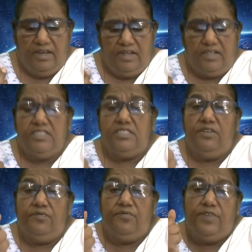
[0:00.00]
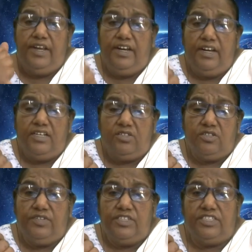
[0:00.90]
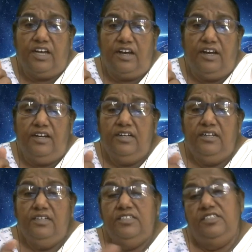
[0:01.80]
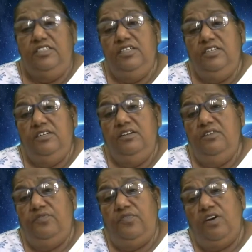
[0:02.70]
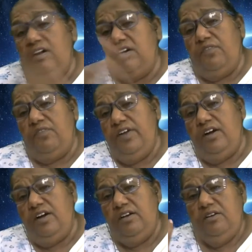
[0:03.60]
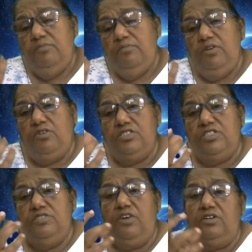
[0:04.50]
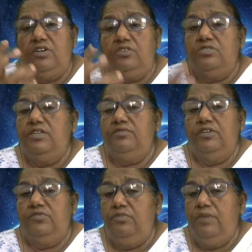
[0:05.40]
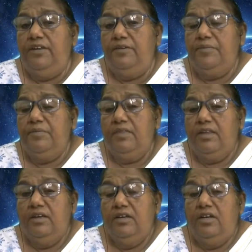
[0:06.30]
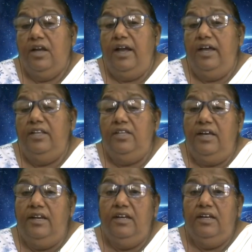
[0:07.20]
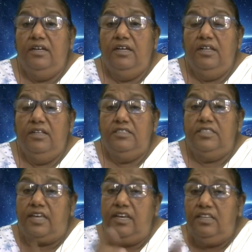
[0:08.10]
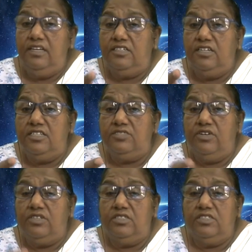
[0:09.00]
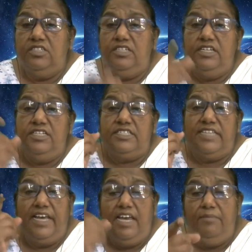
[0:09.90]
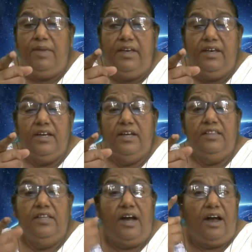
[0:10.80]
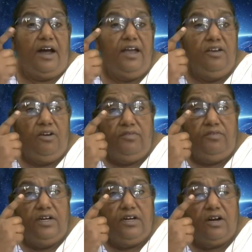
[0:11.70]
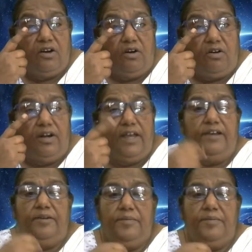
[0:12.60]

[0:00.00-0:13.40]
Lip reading: It is the willingness of the child. She forgot her fear because she wanted to save the woman. And then second thing she does was she is aiming the eye of the crocodile.